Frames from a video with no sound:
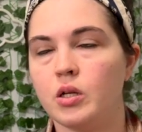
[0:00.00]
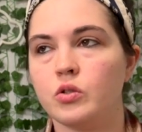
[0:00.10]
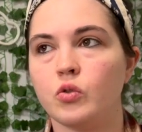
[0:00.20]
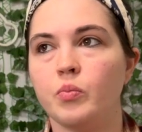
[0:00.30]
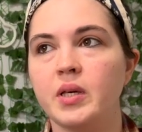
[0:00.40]

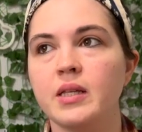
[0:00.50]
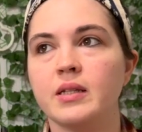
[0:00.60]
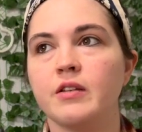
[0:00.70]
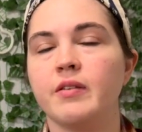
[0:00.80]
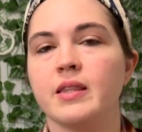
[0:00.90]
to be
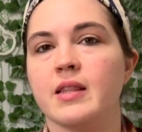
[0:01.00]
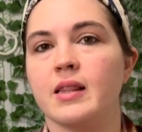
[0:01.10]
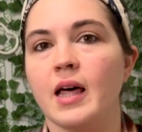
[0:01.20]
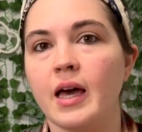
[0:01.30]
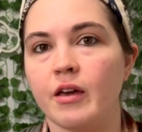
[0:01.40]
living the
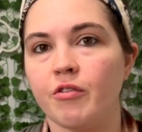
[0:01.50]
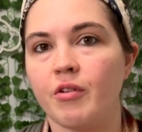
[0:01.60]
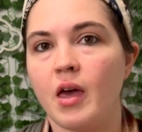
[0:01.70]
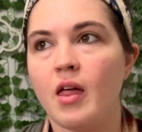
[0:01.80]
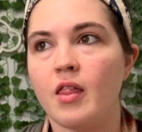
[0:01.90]
life
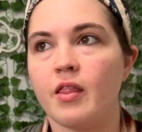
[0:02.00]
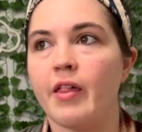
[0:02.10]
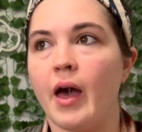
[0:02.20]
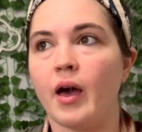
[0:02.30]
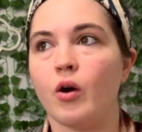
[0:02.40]

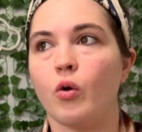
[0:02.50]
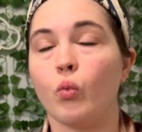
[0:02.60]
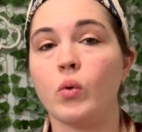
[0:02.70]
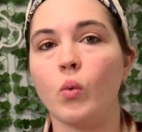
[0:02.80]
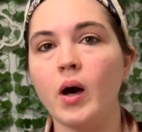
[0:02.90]
that
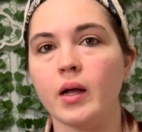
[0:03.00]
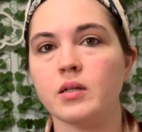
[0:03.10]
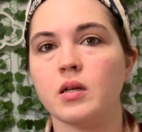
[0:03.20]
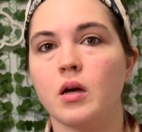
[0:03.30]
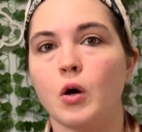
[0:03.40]
we want,